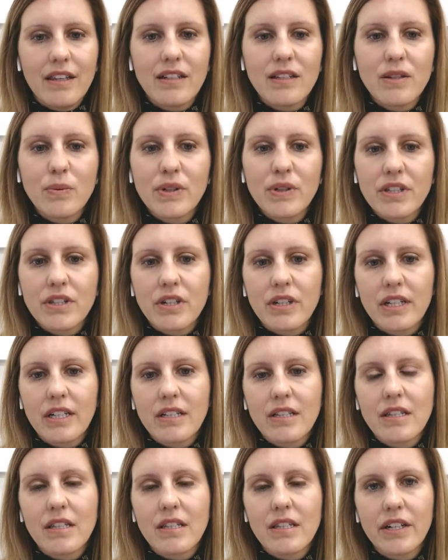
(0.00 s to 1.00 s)
This works
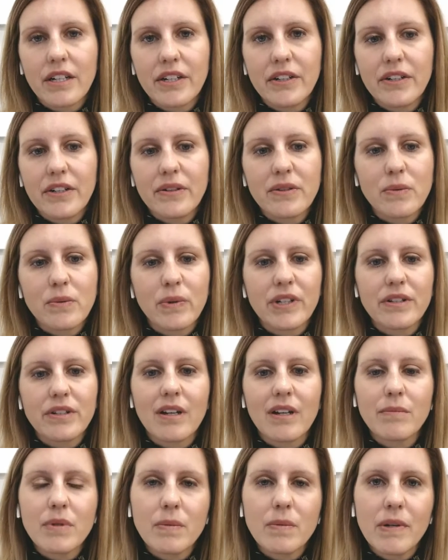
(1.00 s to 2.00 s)
great in scenarios where
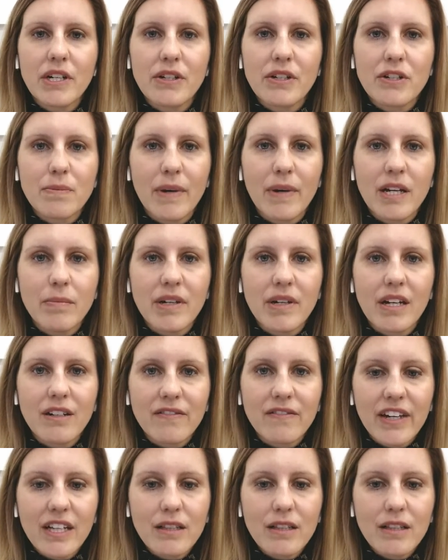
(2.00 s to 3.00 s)
some speakers might be
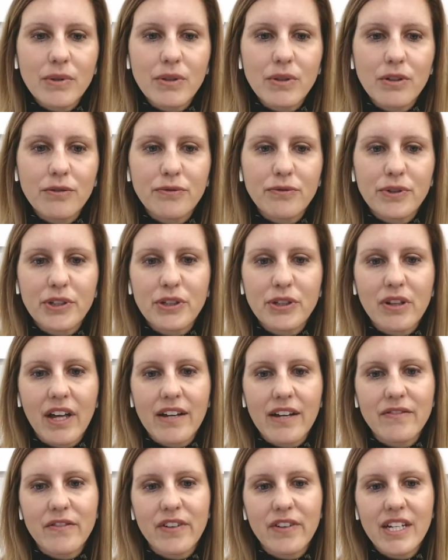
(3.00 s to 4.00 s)
unavailable for your
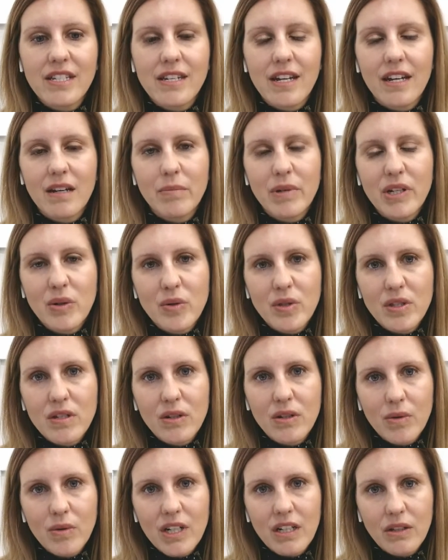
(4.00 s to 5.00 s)
live event day, but you
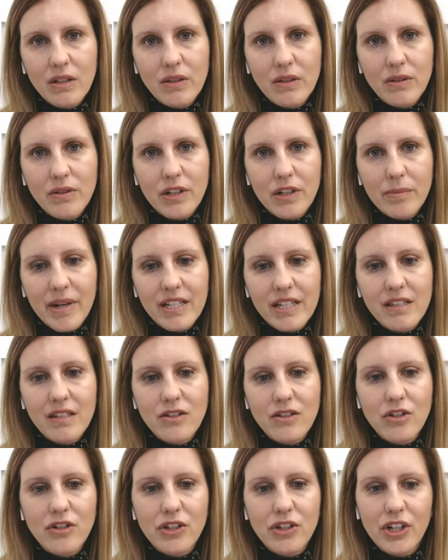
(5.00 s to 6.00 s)
still want to include their
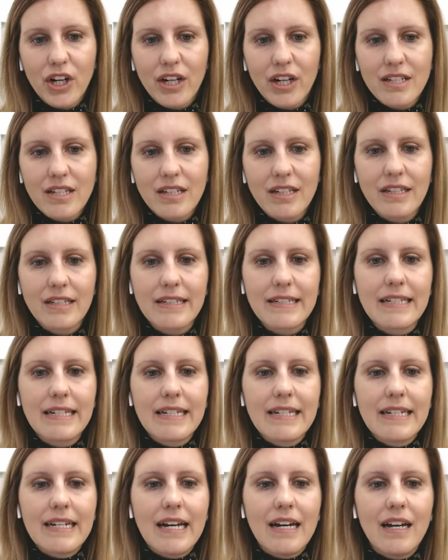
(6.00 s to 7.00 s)
message in your content.
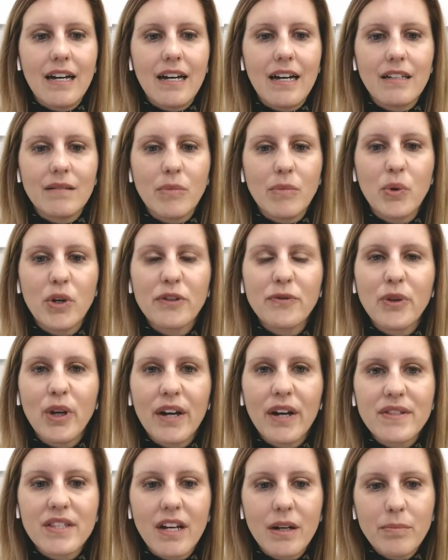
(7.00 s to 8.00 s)
Or if you
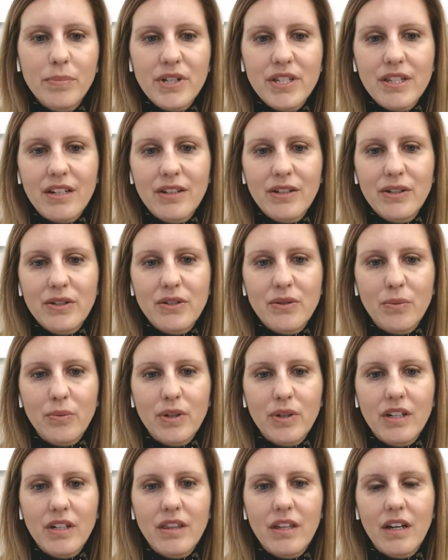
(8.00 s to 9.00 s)
have some presenters
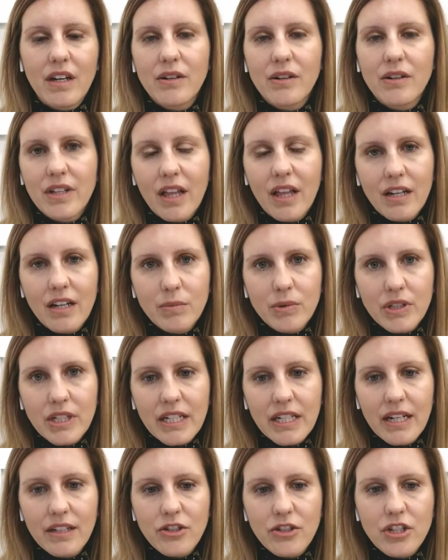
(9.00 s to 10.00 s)
with unreliable
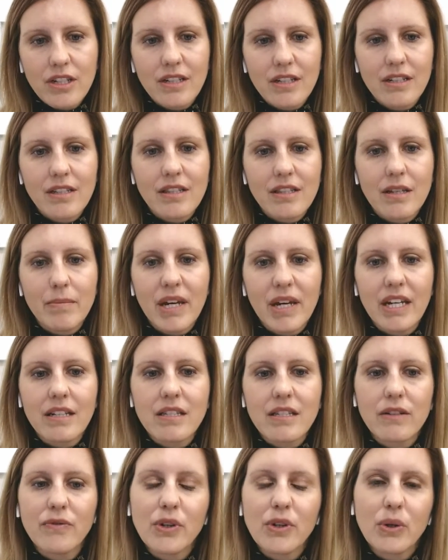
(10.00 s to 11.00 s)
connections that make it
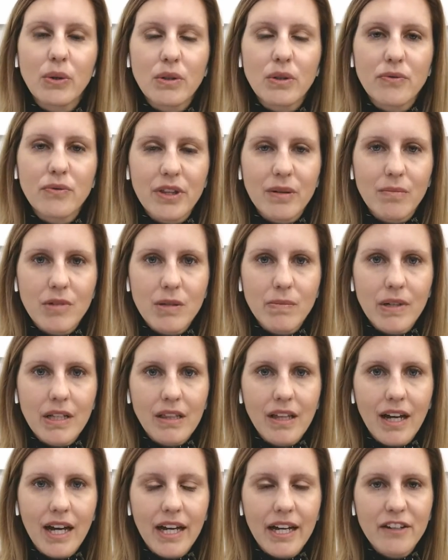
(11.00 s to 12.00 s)
difficult for them to be
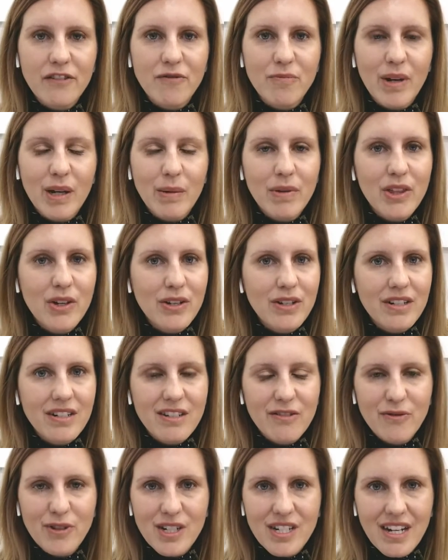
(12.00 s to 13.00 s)
live, maybe they're in a
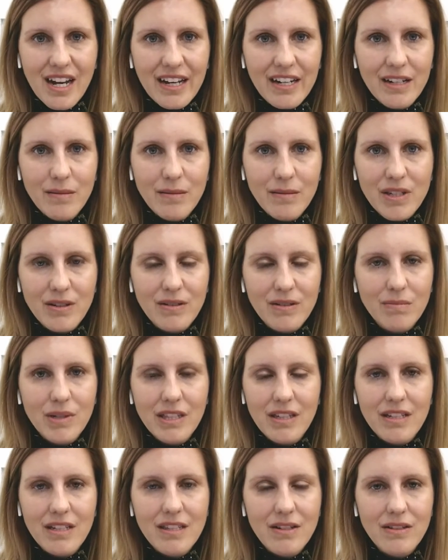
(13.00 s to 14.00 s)
different time zone, but
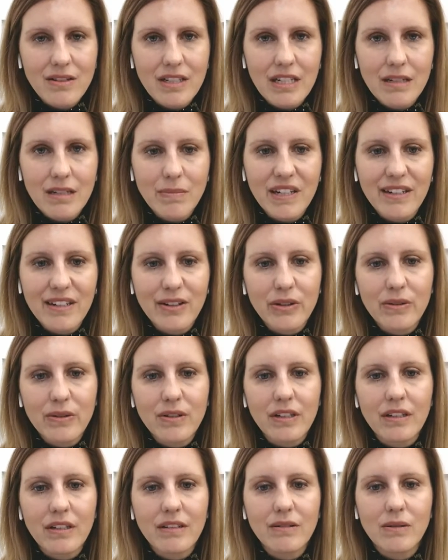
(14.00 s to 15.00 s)
they still need to be
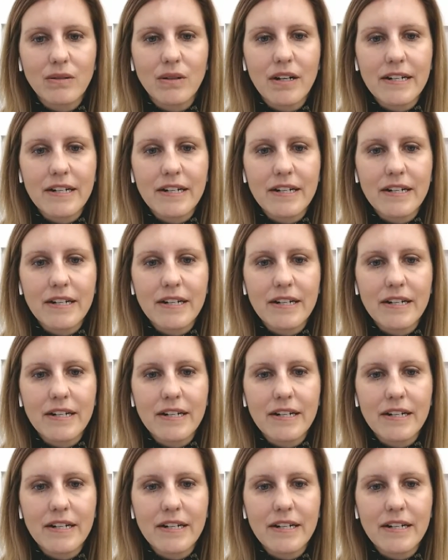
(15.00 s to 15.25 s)
included.